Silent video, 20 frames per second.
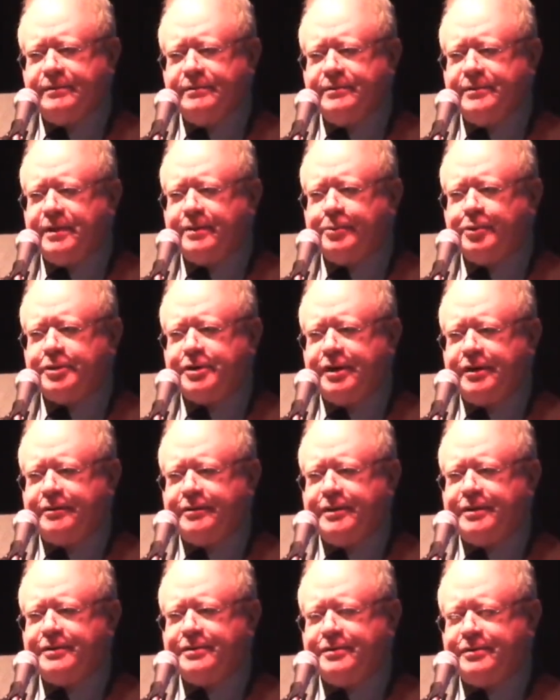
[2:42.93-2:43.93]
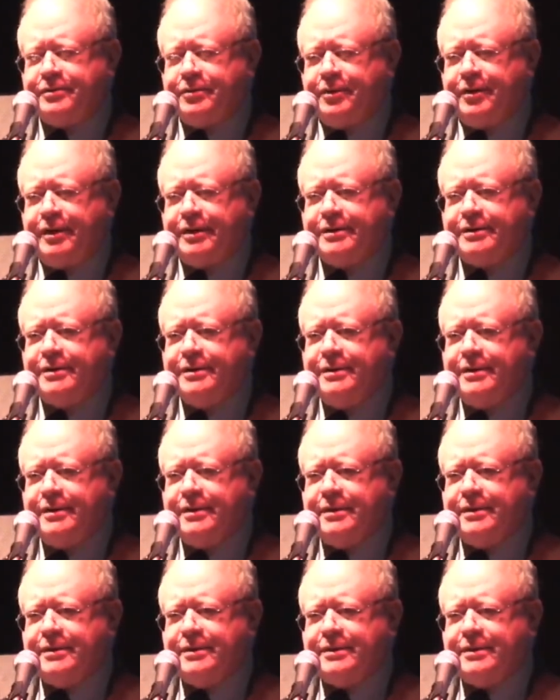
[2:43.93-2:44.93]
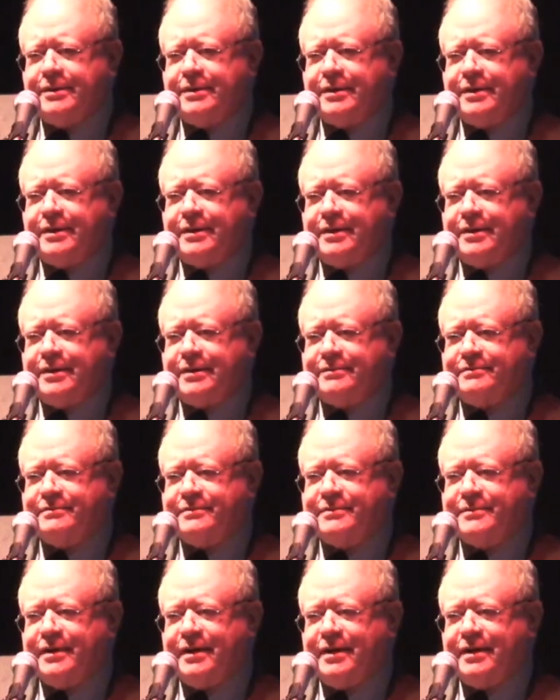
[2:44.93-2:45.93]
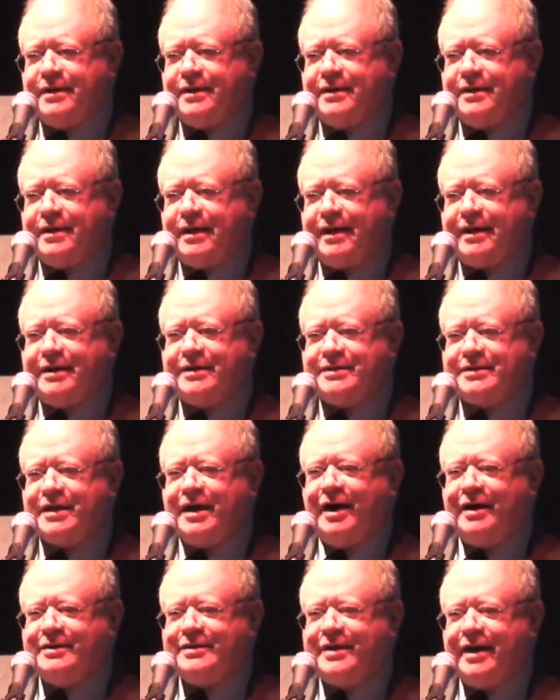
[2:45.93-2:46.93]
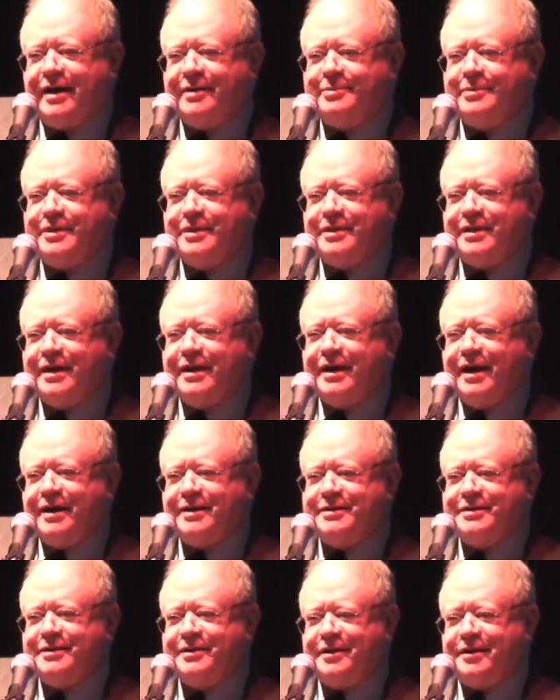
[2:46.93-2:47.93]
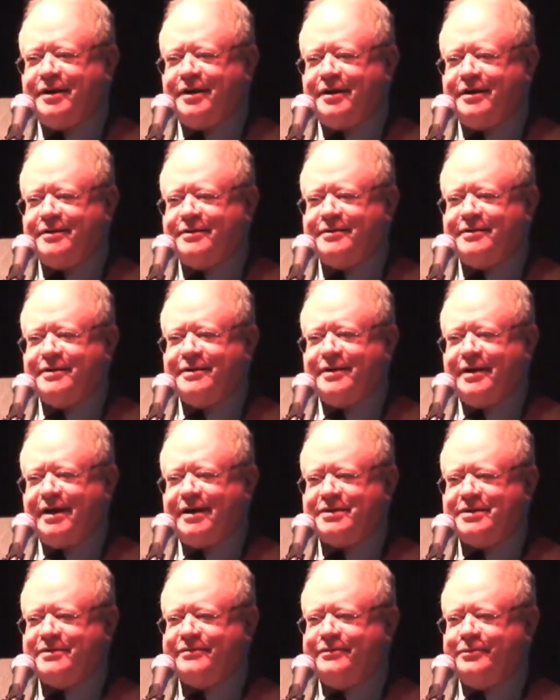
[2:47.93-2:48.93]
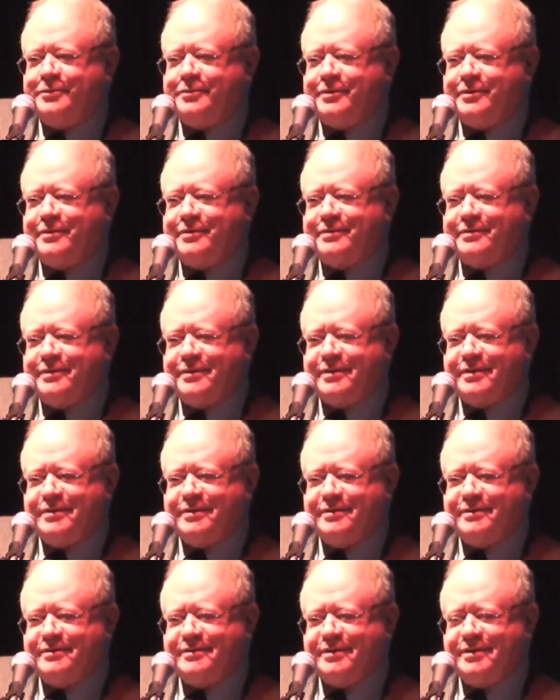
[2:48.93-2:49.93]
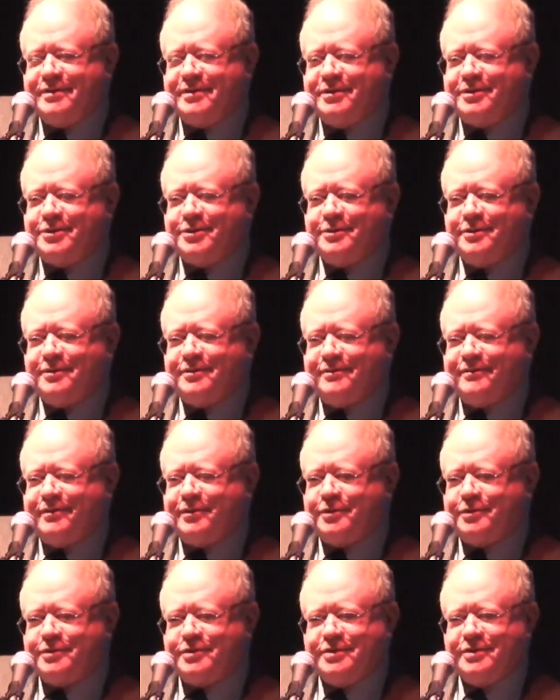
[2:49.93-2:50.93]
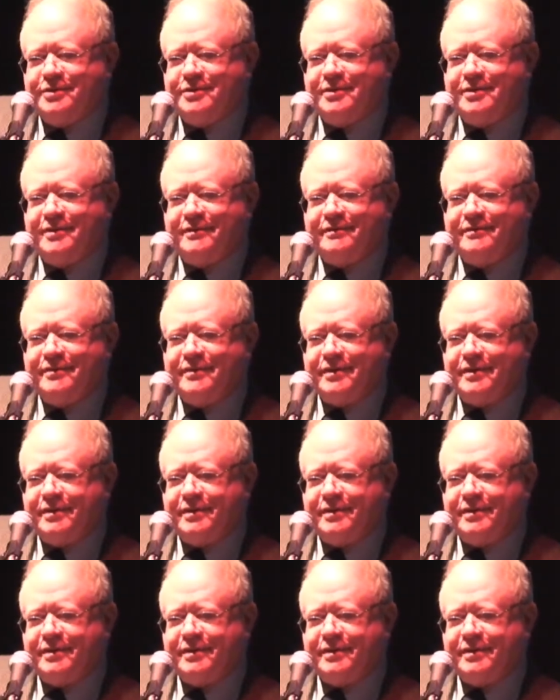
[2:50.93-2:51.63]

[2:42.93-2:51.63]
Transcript: libertarian thought, I guess contact me at AIER and ask for the digital version of